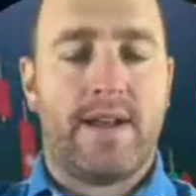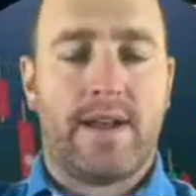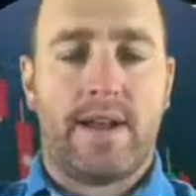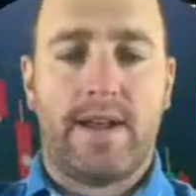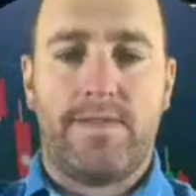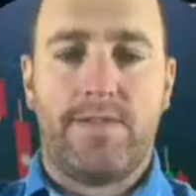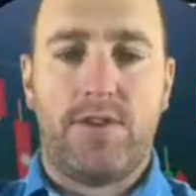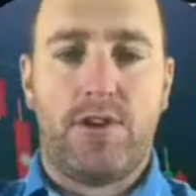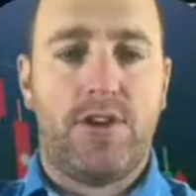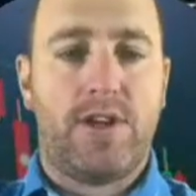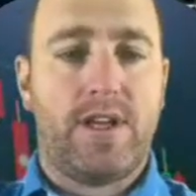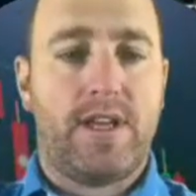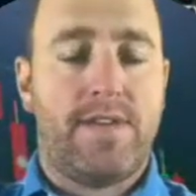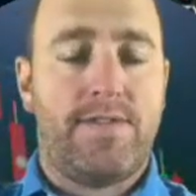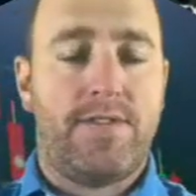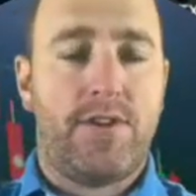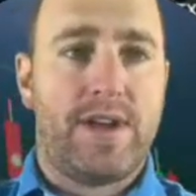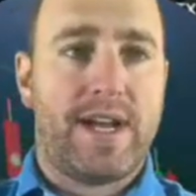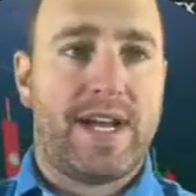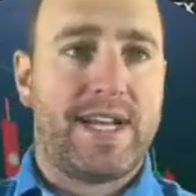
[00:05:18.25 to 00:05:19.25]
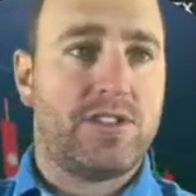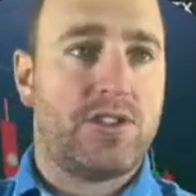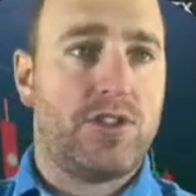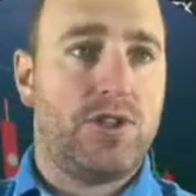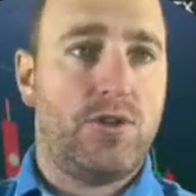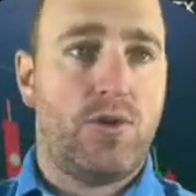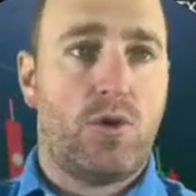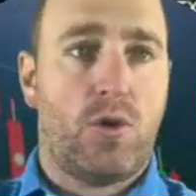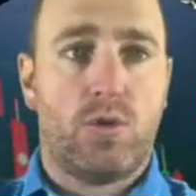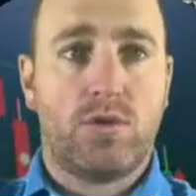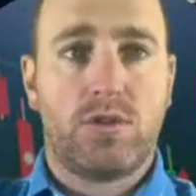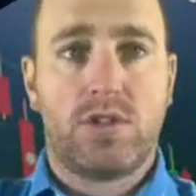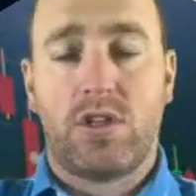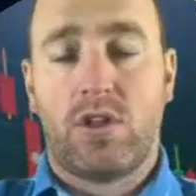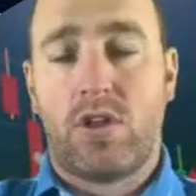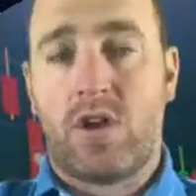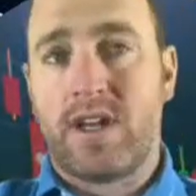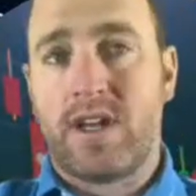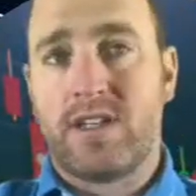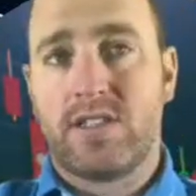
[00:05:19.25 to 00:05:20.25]
If you guys do hold
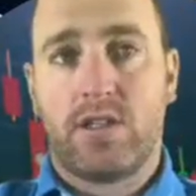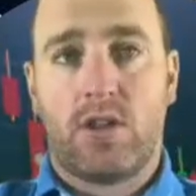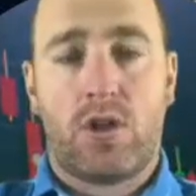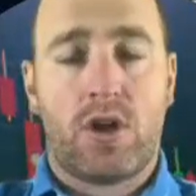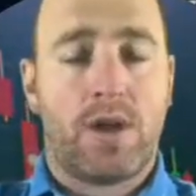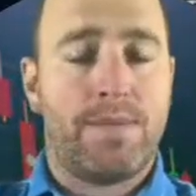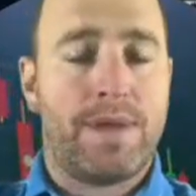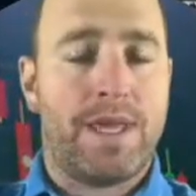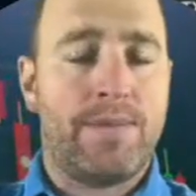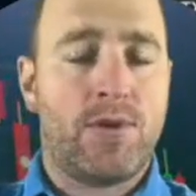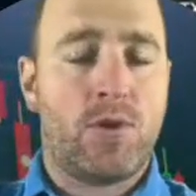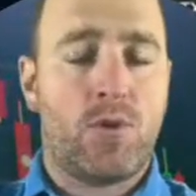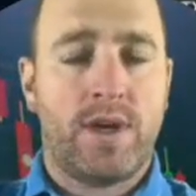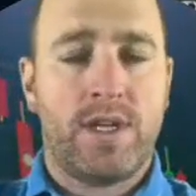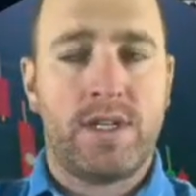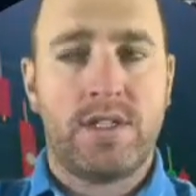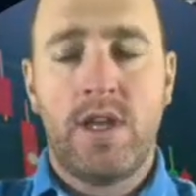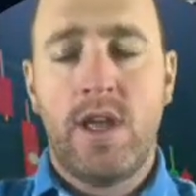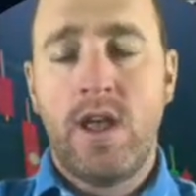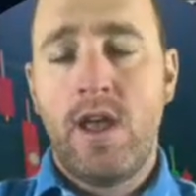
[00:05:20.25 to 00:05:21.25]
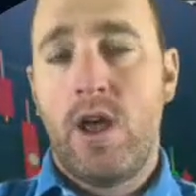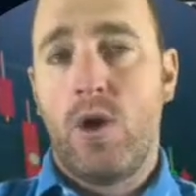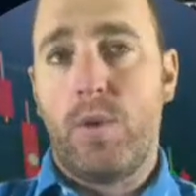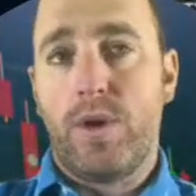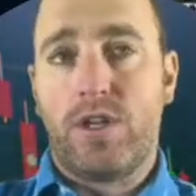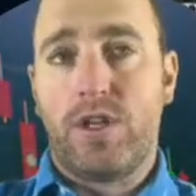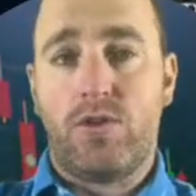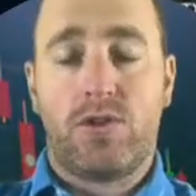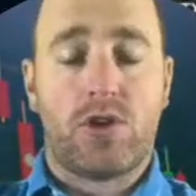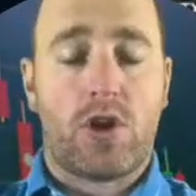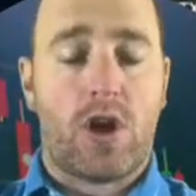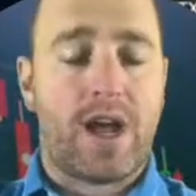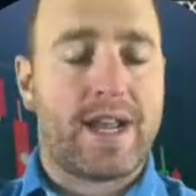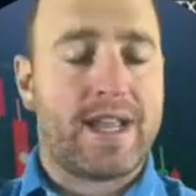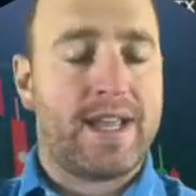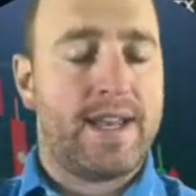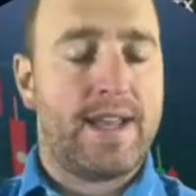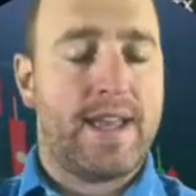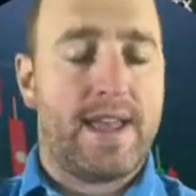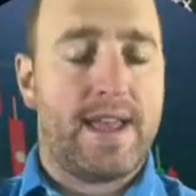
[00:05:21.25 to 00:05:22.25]
Solana meme coins, we do talk
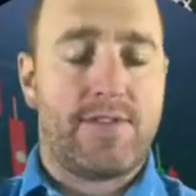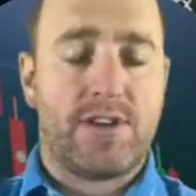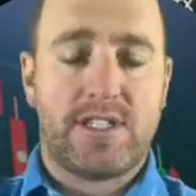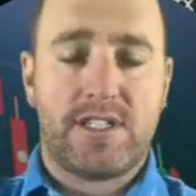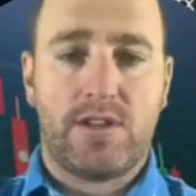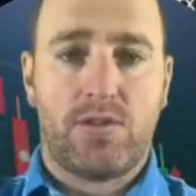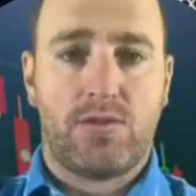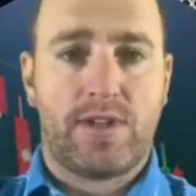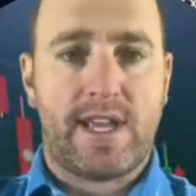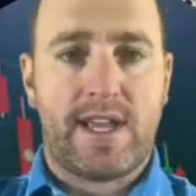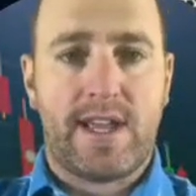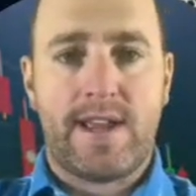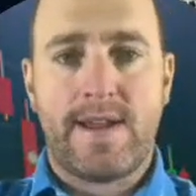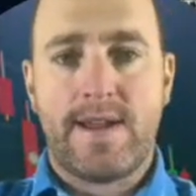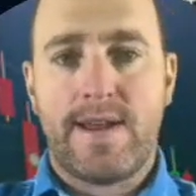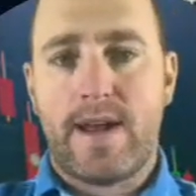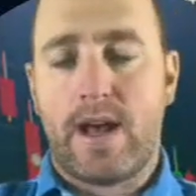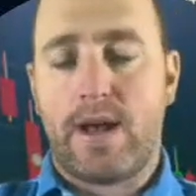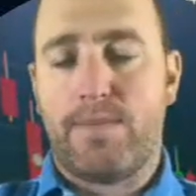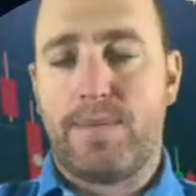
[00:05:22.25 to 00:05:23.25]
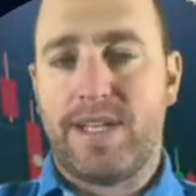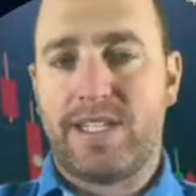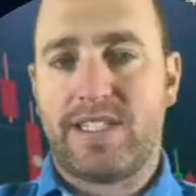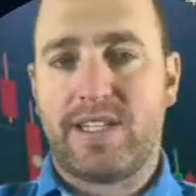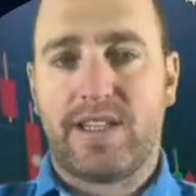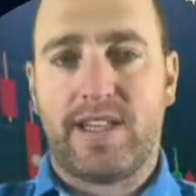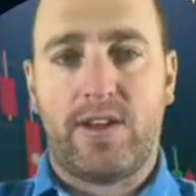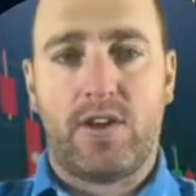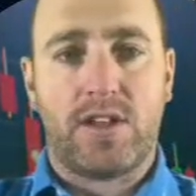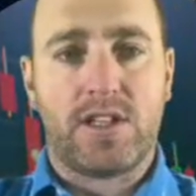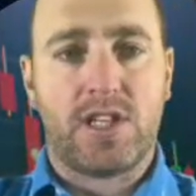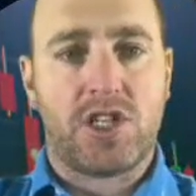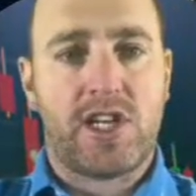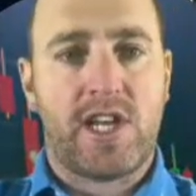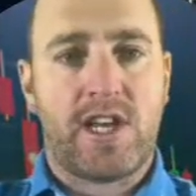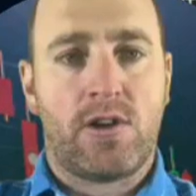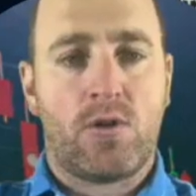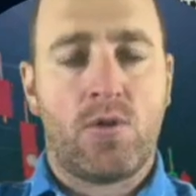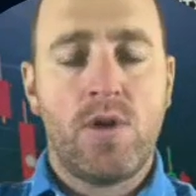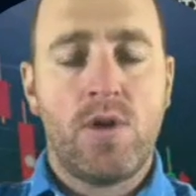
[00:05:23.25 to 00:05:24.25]
it every single day, basically on the
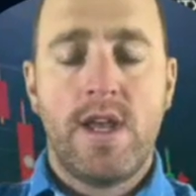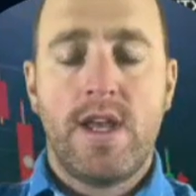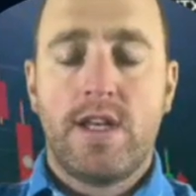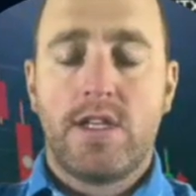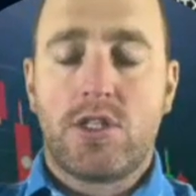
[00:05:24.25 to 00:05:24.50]
channel.